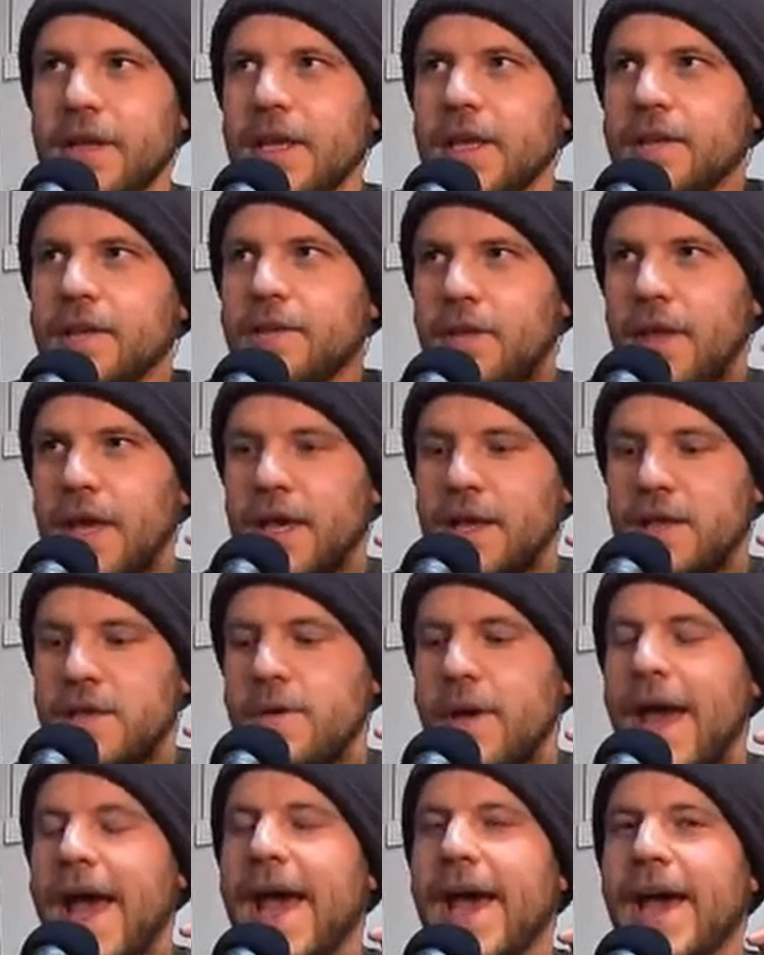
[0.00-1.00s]
is that
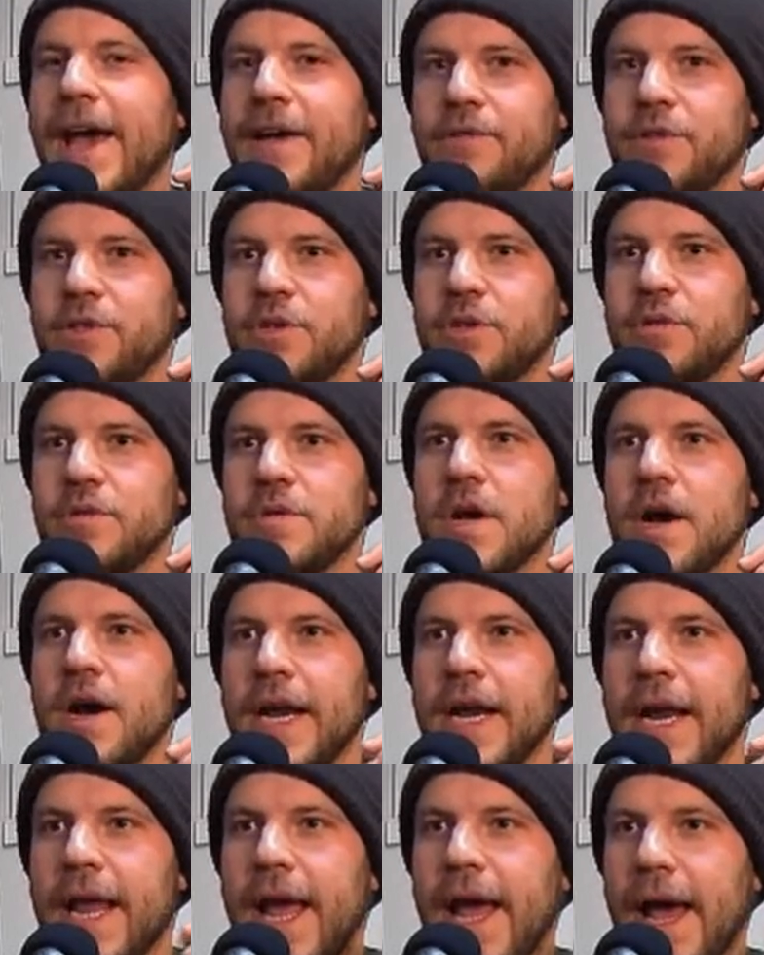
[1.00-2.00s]
you have to
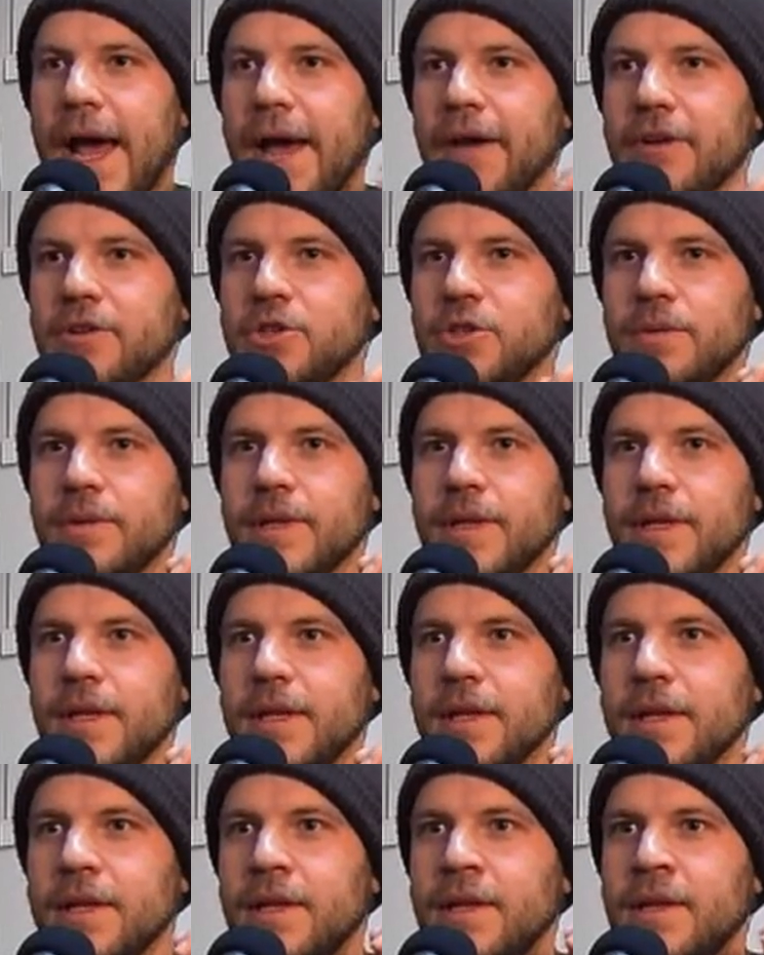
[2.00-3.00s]
not
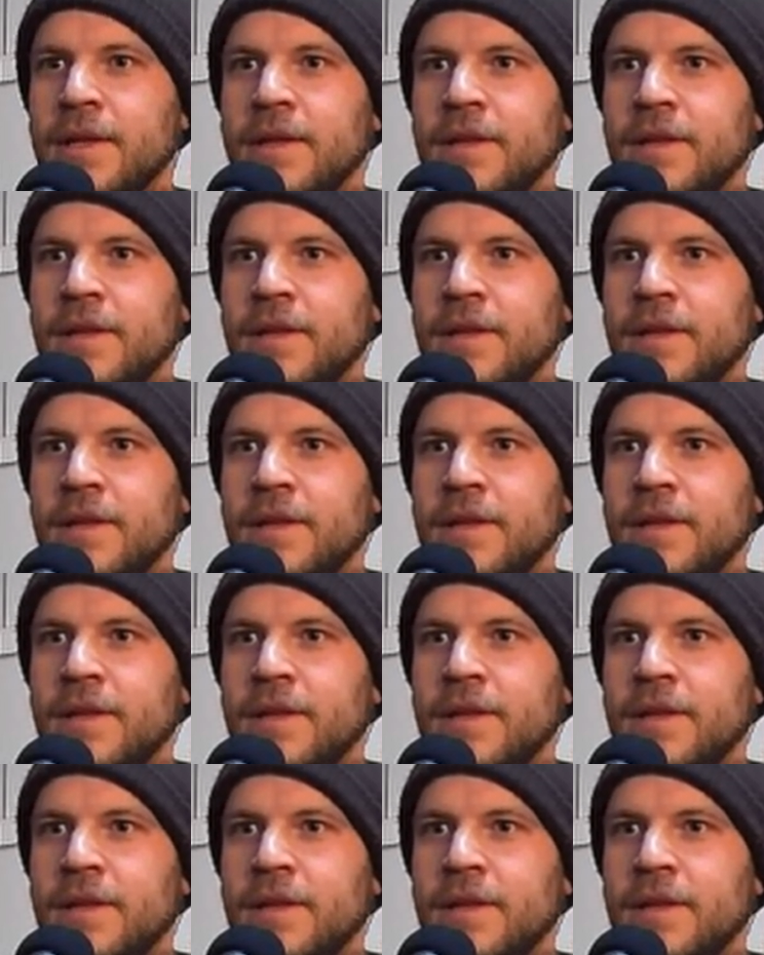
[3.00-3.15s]
actually